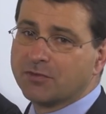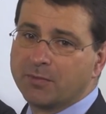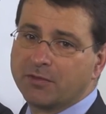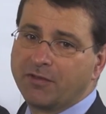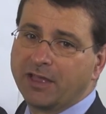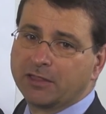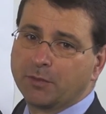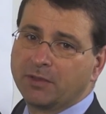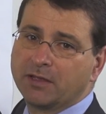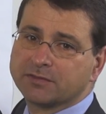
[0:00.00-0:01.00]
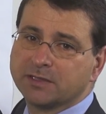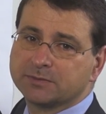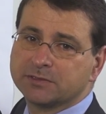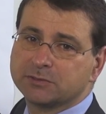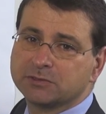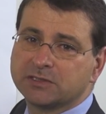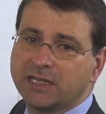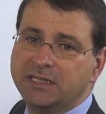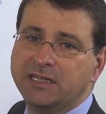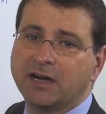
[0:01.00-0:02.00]
from the fact that we have substituted
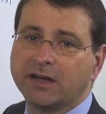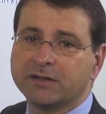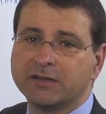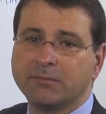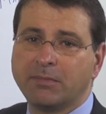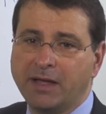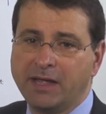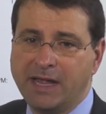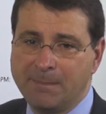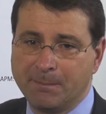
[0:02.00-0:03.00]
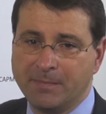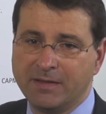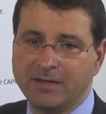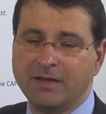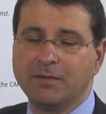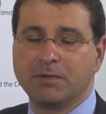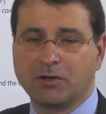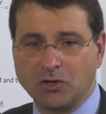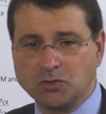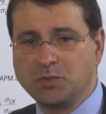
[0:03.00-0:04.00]
any r by an m
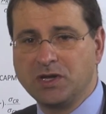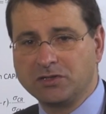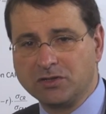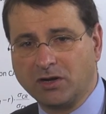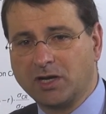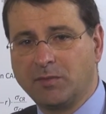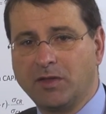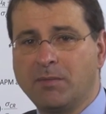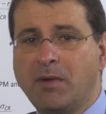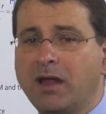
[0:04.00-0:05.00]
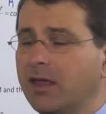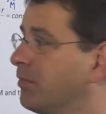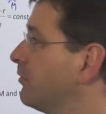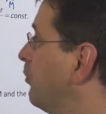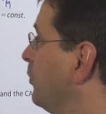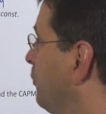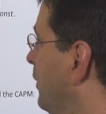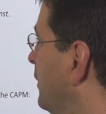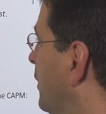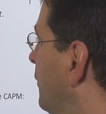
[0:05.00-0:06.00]
because we are talking about the market portfolio
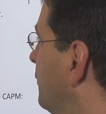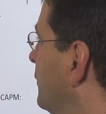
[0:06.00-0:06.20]
right now.